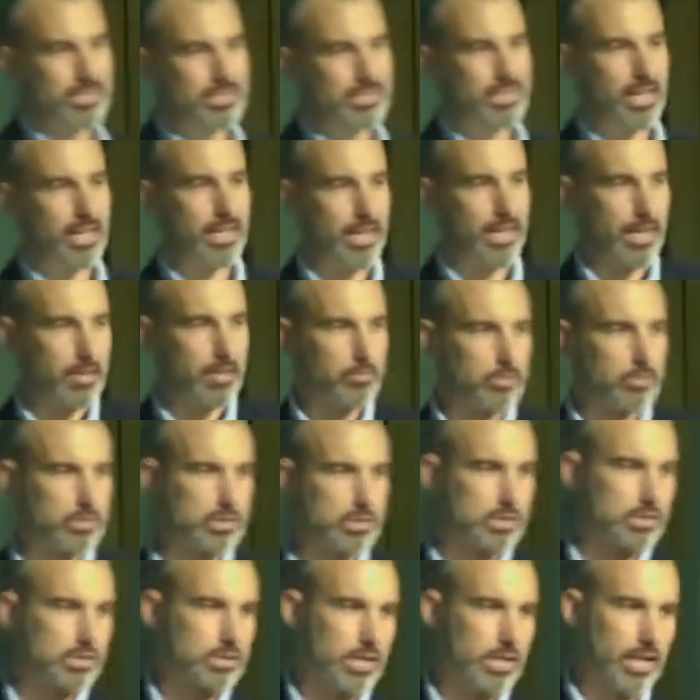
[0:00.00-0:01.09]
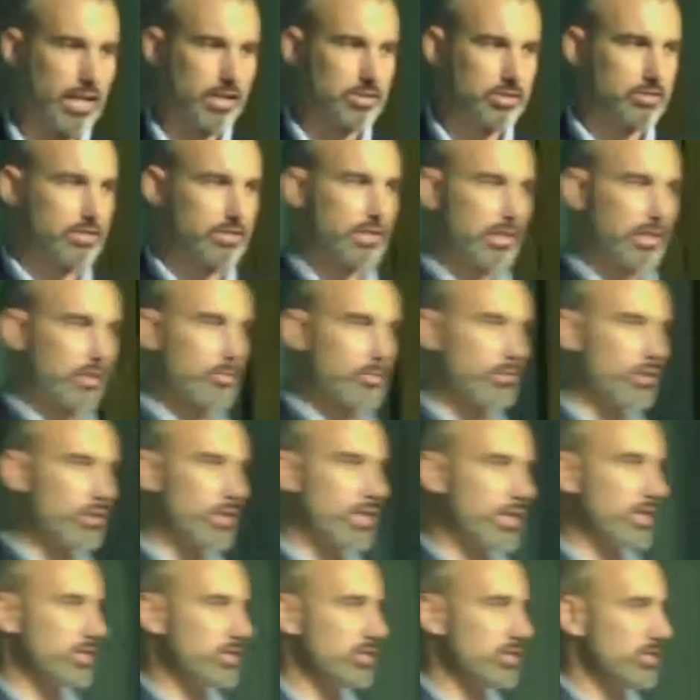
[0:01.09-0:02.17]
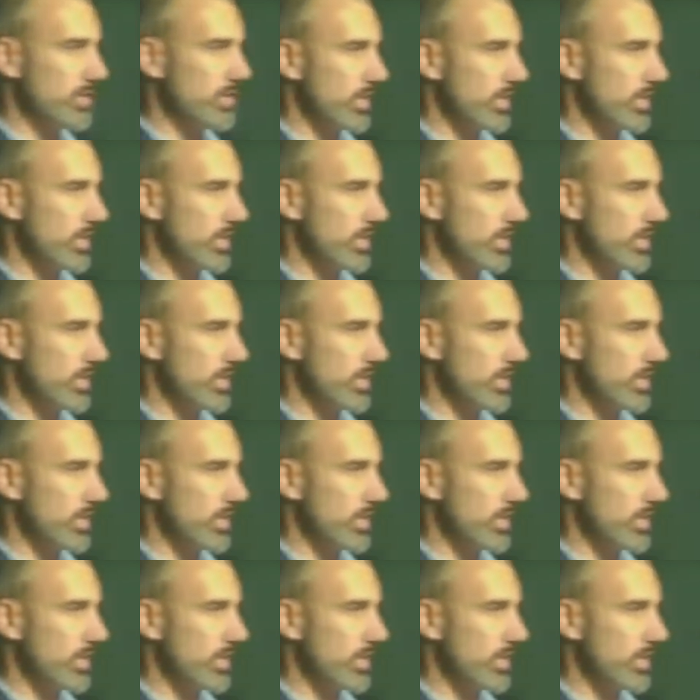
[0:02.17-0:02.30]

Um, NTIA, which is the National